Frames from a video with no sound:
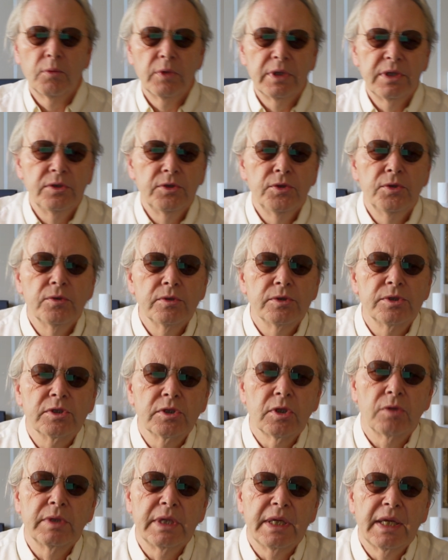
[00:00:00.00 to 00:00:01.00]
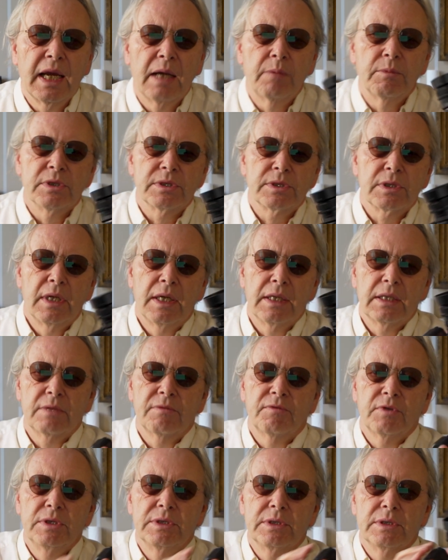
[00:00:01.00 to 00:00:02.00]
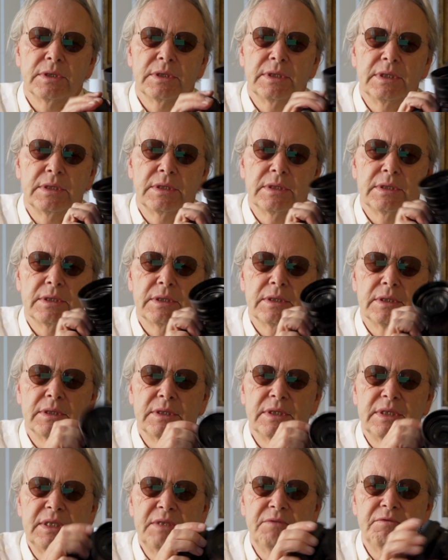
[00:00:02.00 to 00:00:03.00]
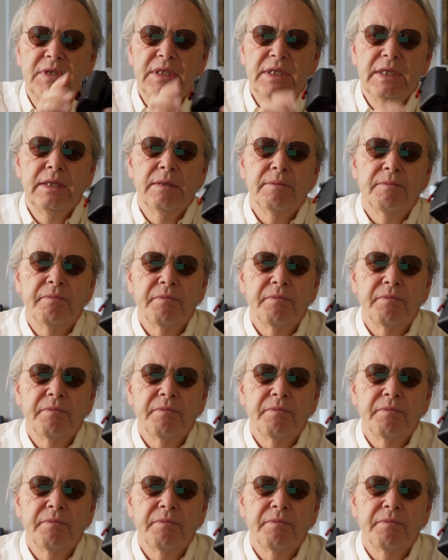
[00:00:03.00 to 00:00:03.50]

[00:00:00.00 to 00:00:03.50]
With new Sony cameras like, for instance, this ZV-E1